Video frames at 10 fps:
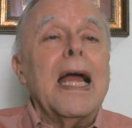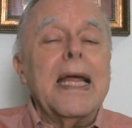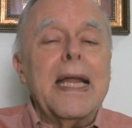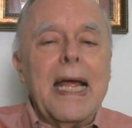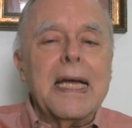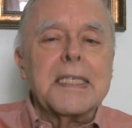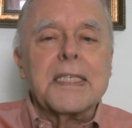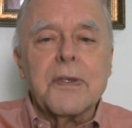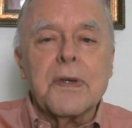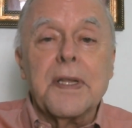It has
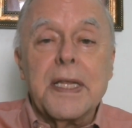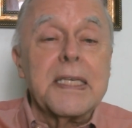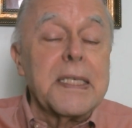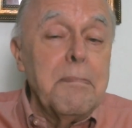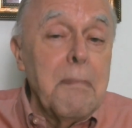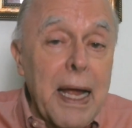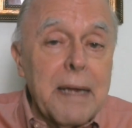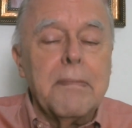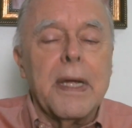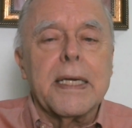certain things that
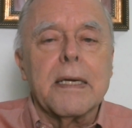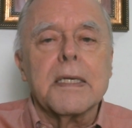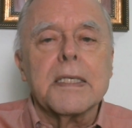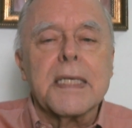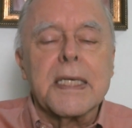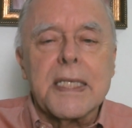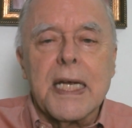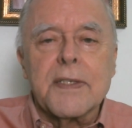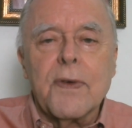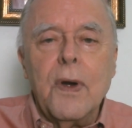might make it
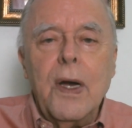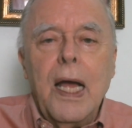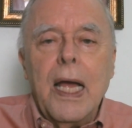successful,